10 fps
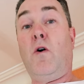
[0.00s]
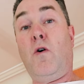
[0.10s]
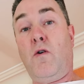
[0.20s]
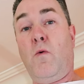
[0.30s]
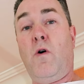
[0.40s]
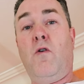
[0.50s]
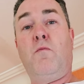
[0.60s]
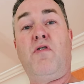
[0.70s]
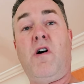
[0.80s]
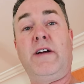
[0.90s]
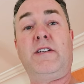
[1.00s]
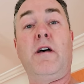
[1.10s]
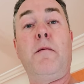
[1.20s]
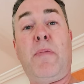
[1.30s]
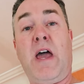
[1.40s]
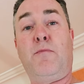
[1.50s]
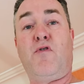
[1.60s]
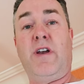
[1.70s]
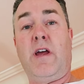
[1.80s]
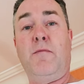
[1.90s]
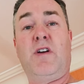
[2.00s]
or a wall prior to papering it,